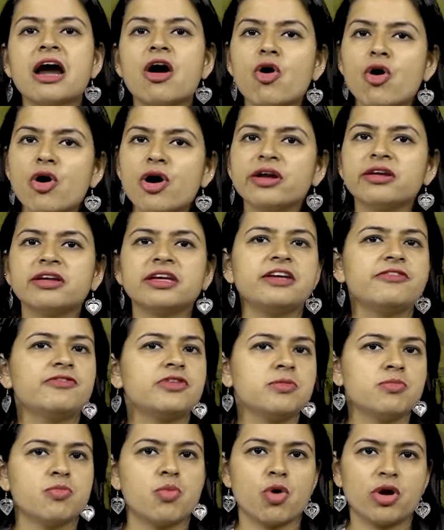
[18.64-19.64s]
or
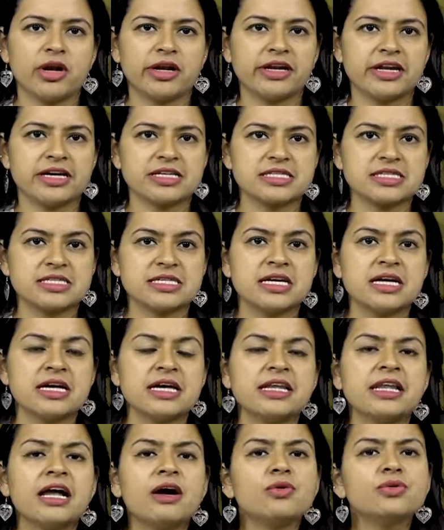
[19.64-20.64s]
even baldness.
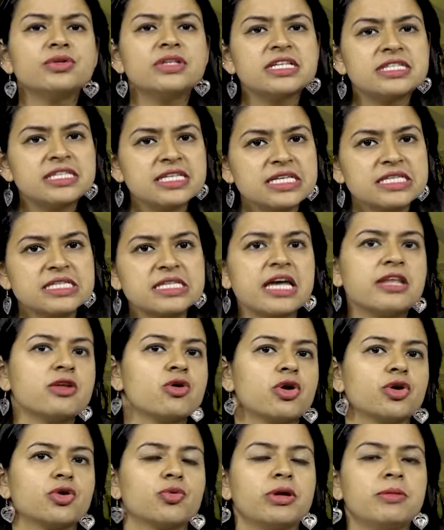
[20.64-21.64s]
Now, this is an
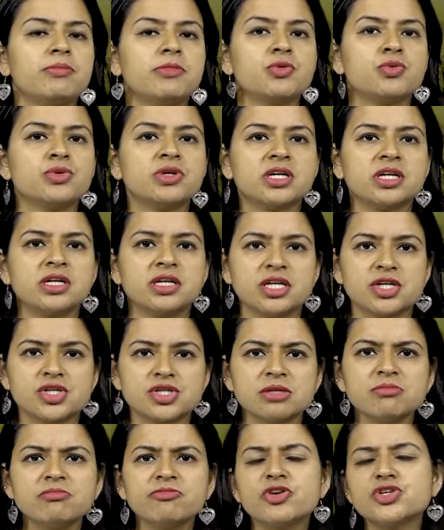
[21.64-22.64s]
autoimmune
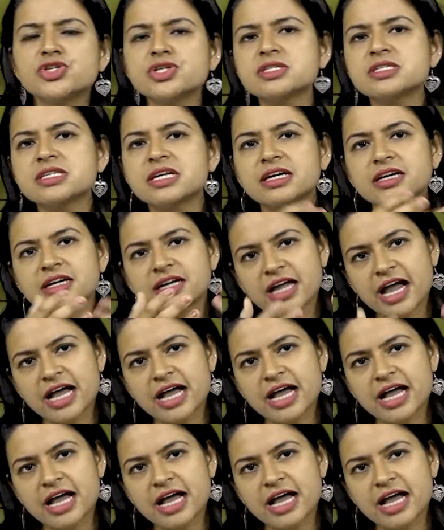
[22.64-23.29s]
condition, which is,